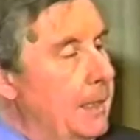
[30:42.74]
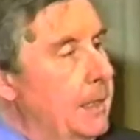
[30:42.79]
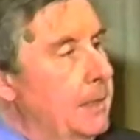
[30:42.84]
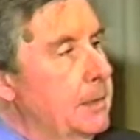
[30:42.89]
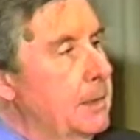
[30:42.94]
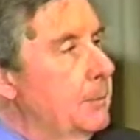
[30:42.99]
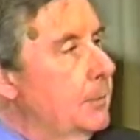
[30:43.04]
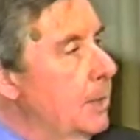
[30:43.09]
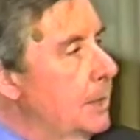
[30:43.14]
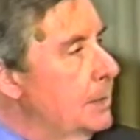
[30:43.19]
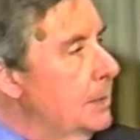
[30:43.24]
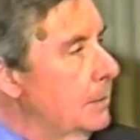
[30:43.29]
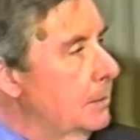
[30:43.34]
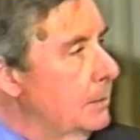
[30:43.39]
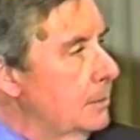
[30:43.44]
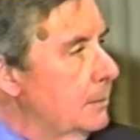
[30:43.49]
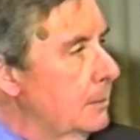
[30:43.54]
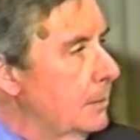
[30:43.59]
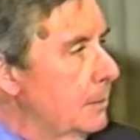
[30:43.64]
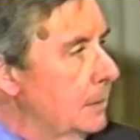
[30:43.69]
in the
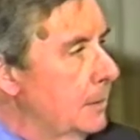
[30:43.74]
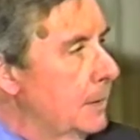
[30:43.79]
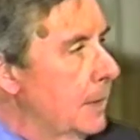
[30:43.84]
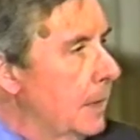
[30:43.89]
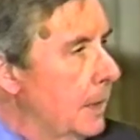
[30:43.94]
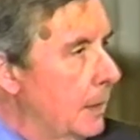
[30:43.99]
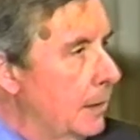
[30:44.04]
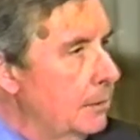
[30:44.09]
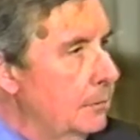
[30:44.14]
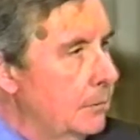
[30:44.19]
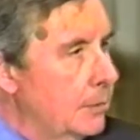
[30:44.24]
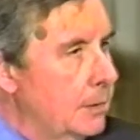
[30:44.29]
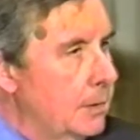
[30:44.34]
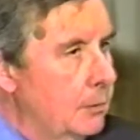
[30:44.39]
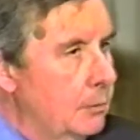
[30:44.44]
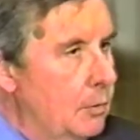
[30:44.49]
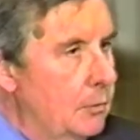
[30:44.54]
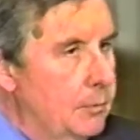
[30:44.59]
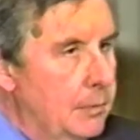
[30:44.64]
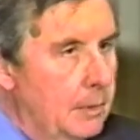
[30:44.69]
present day, with
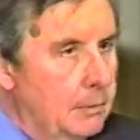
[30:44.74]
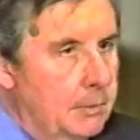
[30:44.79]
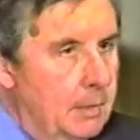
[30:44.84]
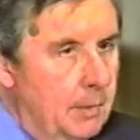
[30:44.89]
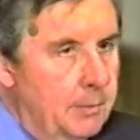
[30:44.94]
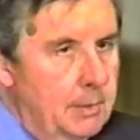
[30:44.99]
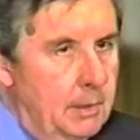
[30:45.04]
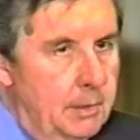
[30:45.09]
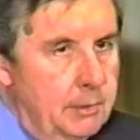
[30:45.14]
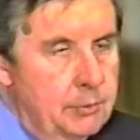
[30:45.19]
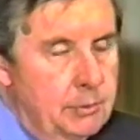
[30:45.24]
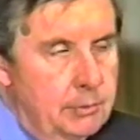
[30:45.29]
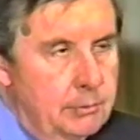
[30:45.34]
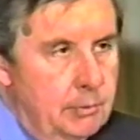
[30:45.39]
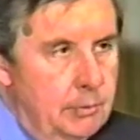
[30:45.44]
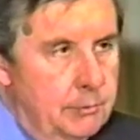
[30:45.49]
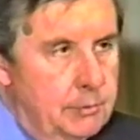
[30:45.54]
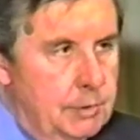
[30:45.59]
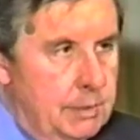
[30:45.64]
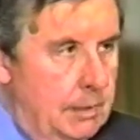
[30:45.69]
the movement of
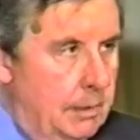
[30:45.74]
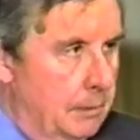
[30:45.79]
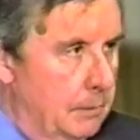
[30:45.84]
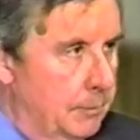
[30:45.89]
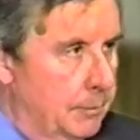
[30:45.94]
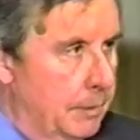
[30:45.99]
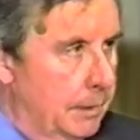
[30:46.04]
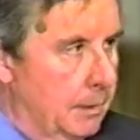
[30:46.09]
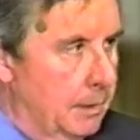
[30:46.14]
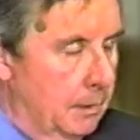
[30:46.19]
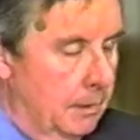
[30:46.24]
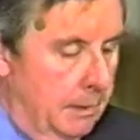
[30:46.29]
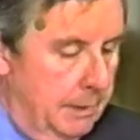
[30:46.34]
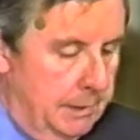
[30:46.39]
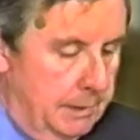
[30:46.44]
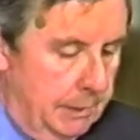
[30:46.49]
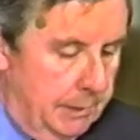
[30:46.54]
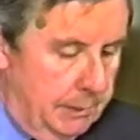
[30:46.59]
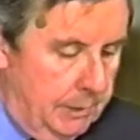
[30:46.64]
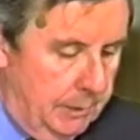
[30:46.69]
populations we've seen,
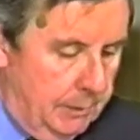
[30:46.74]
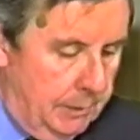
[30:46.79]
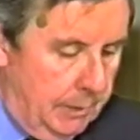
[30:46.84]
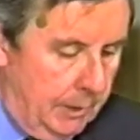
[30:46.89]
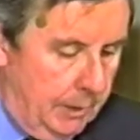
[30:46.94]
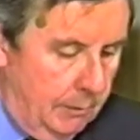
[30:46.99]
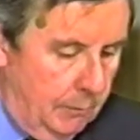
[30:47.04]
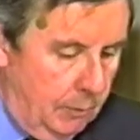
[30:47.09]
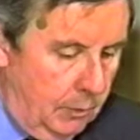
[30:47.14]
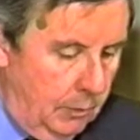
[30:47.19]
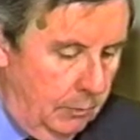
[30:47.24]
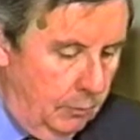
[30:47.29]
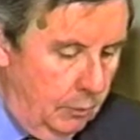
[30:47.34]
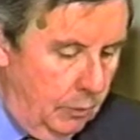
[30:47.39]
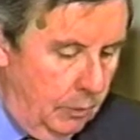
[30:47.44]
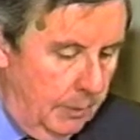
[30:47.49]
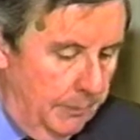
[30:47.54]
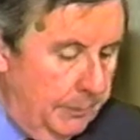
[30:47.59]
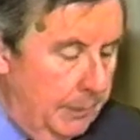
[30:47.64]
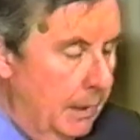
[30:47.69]
particularly since the Second World
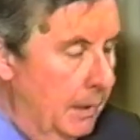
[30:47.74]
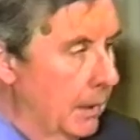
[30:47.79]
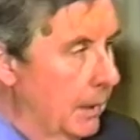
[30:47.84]
War,